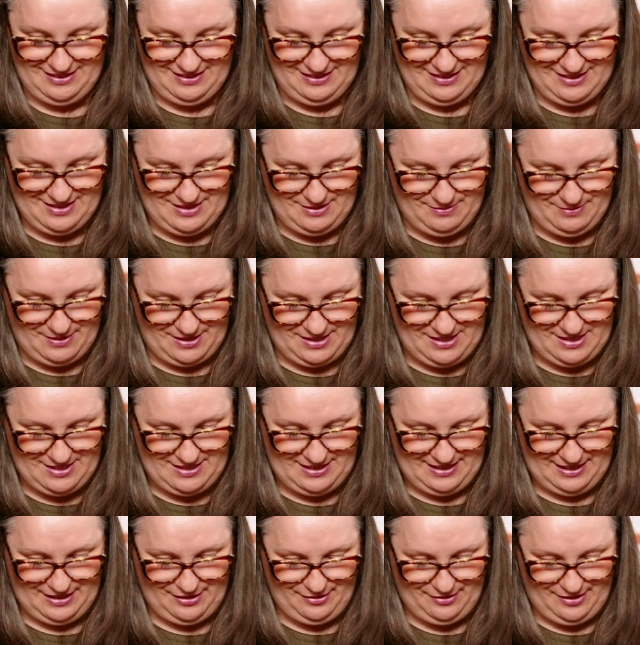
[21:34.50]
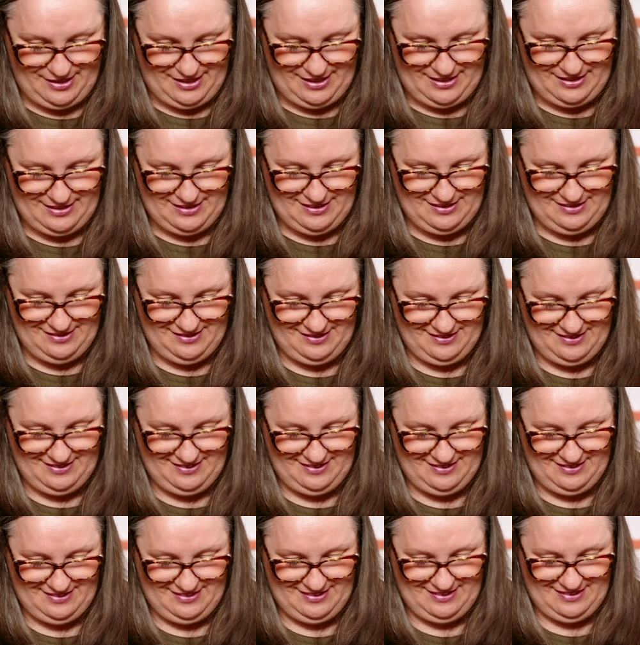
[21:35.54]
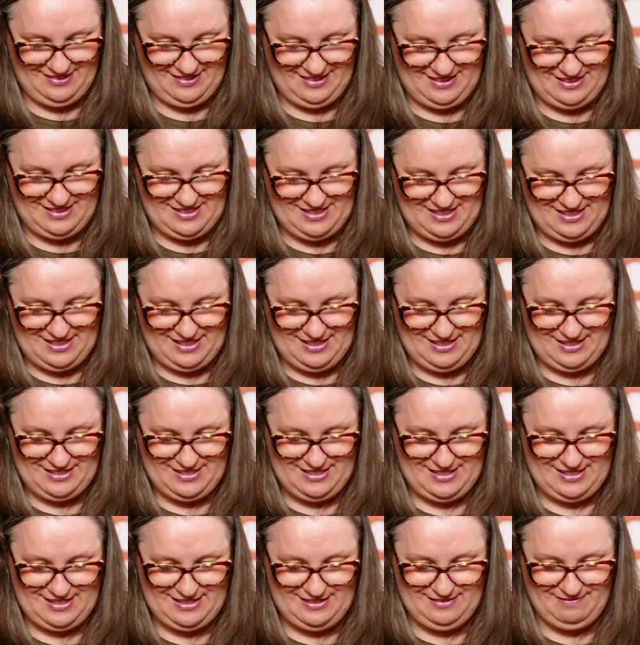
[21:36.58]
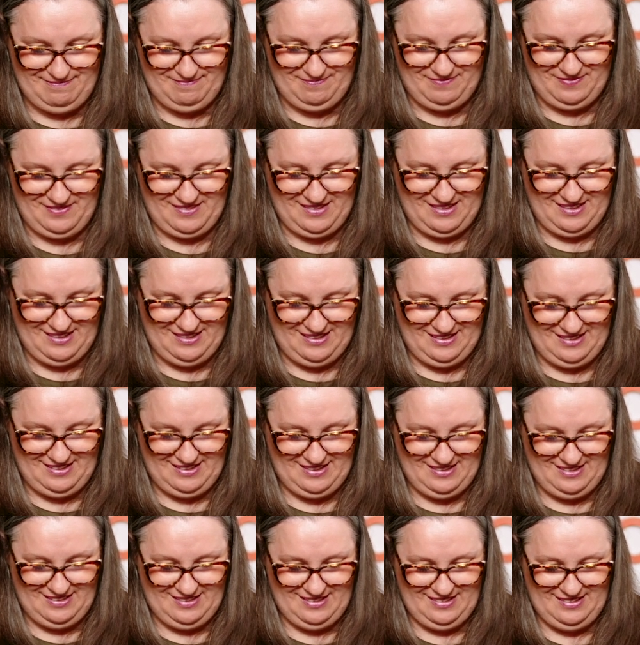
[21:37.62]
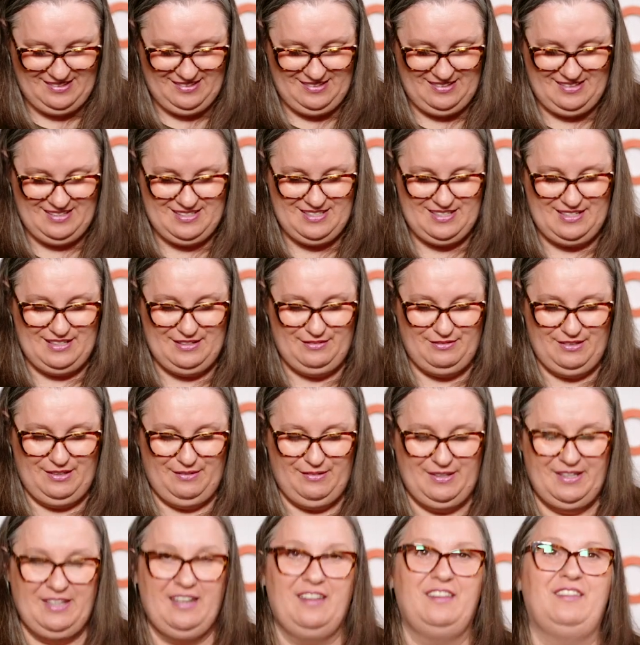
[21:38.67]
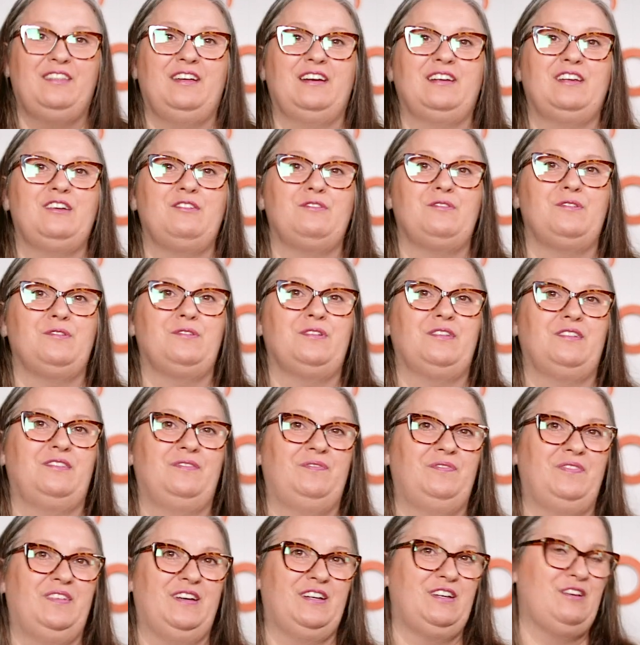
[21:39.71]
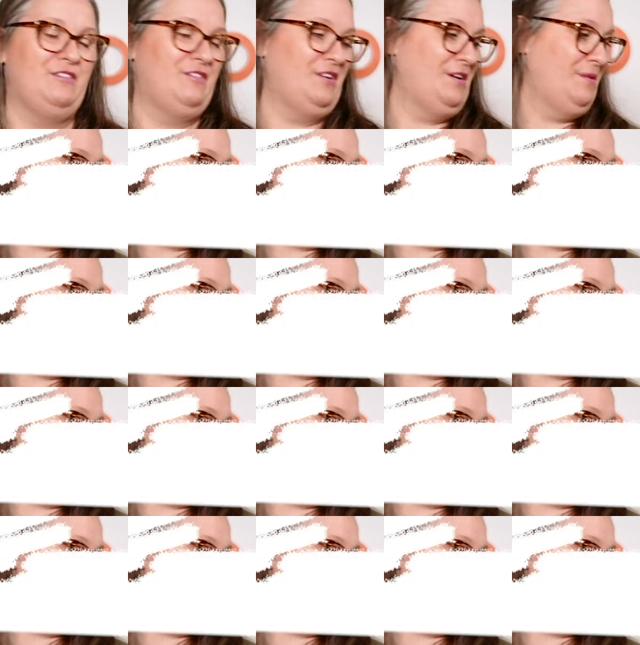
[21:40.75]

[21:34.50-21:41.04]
some nice layer in and die cut in. That's a lovely one there. Thank you, Ruth. Thank you very